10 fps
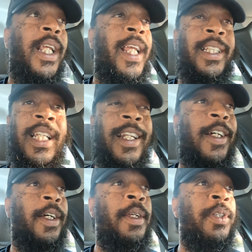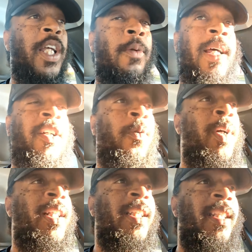He said, uh, he was talking about the
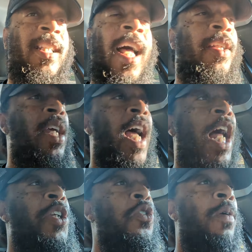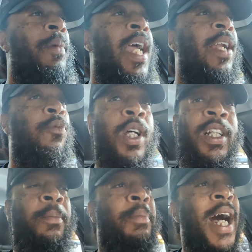Corinthians. He said, I, I, knew a man,
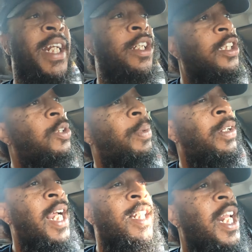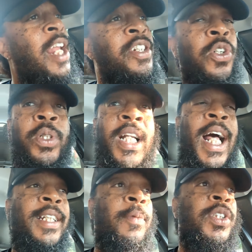whether in body or spirit, I could I know
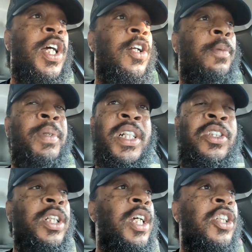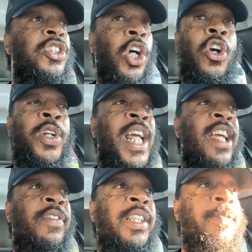not, that was caught up in the third
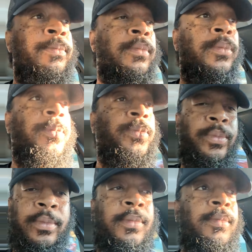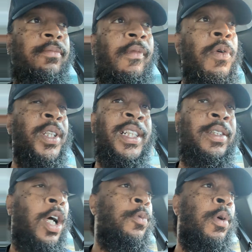heaven. Was he
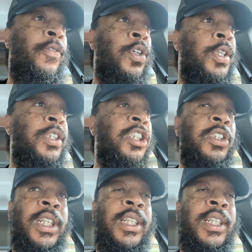talking referring to